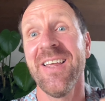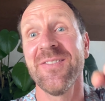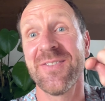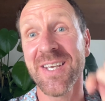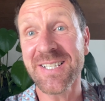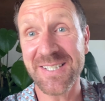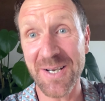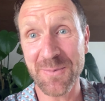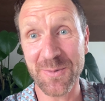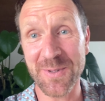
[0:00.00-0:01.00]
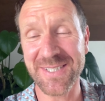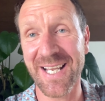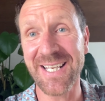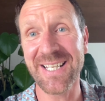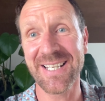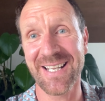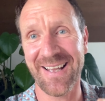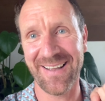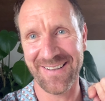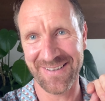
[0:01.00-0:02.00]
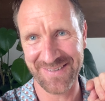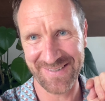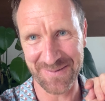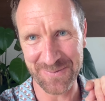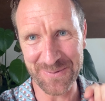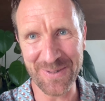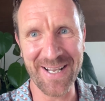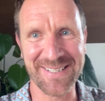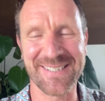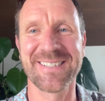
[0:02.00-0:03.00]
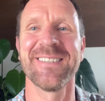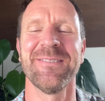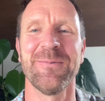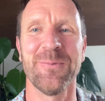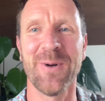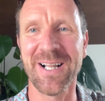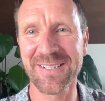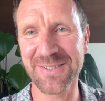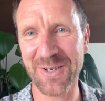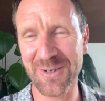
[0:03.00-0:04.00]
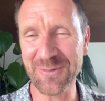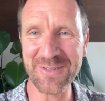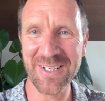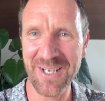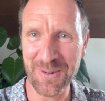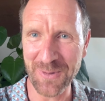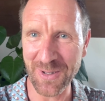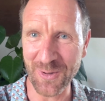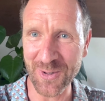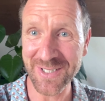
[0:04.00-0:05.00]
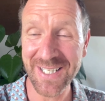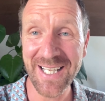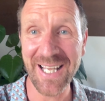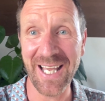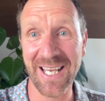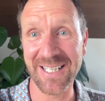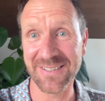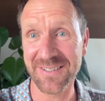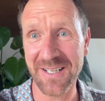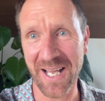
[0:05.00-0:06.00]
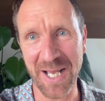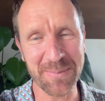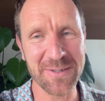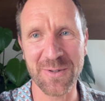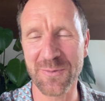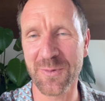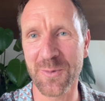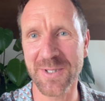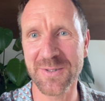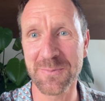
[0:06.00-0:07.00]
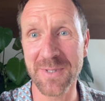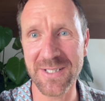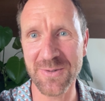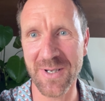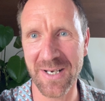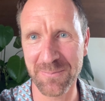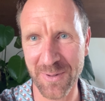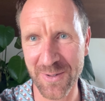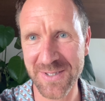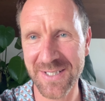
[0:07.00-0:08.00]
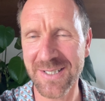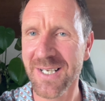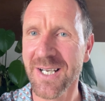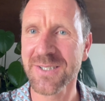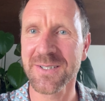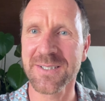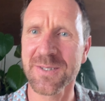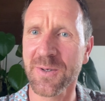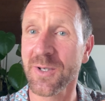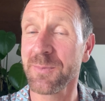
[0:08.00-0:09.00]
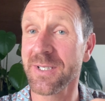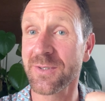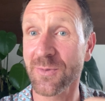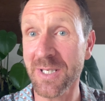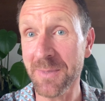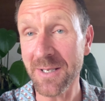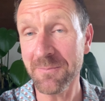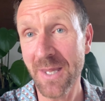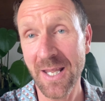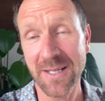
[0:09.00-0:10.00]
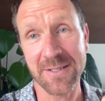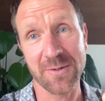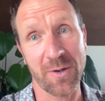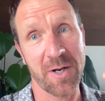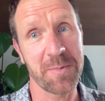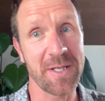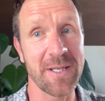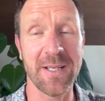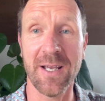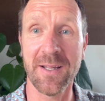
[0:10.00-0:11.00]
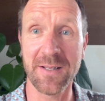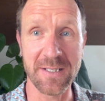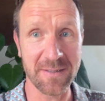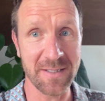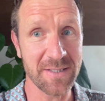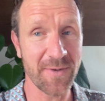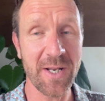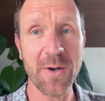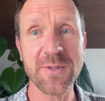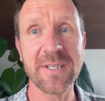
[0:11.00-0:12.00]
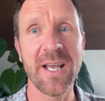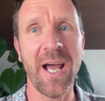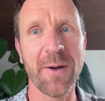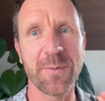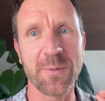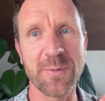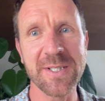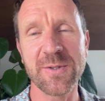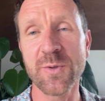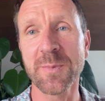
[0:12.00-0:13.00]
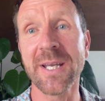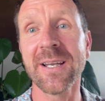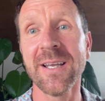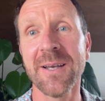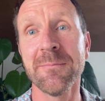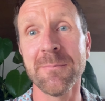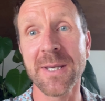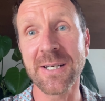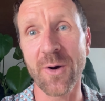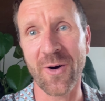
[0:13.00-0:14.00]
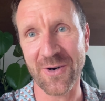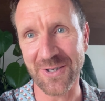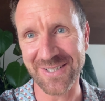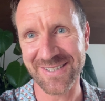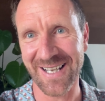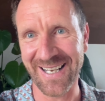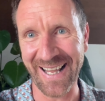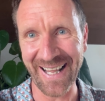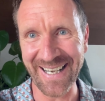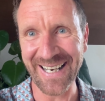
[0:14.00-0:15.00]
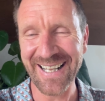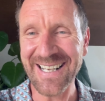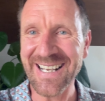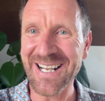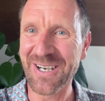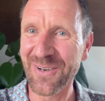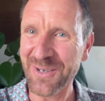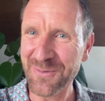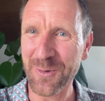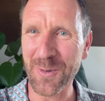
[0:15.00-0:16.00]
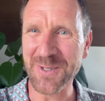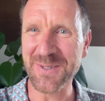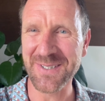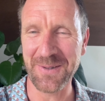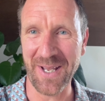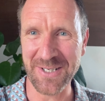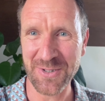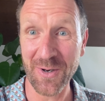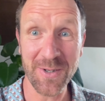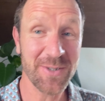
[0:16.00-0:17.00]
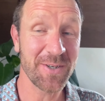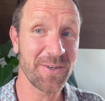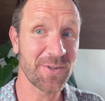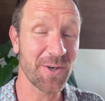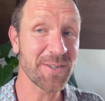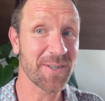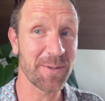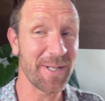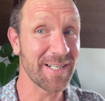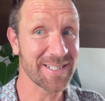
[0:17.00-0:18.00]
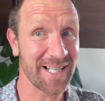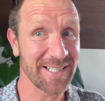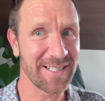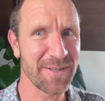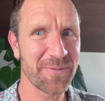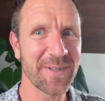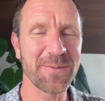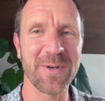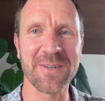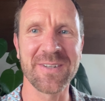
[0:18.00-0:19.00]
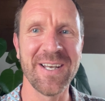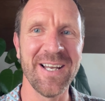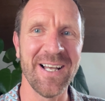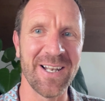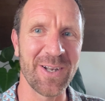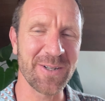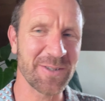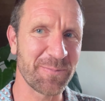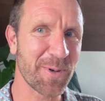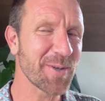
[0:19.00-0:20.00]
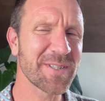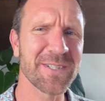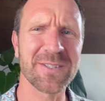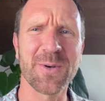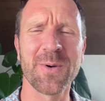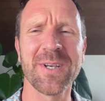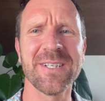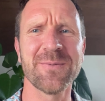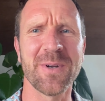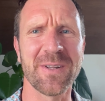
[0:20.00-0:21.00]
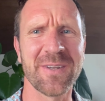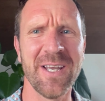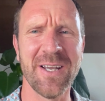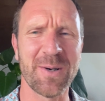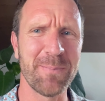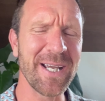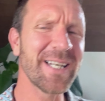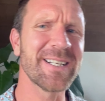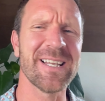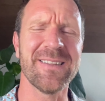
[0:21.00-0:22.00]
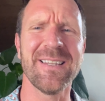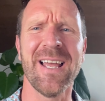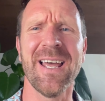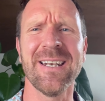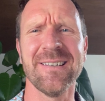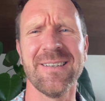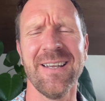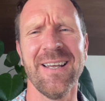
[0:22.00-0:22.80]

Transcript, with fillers: This summer, we're taking some rest, well deserved, well earned and happy to look forward to meet you in person. So there's not going to be streaming, there's not going to be uh, these these videos, and we're resuming mid August again. Looking forward to see a church. Church is going to be slightly different with lots of personal stories, with picnics at the end.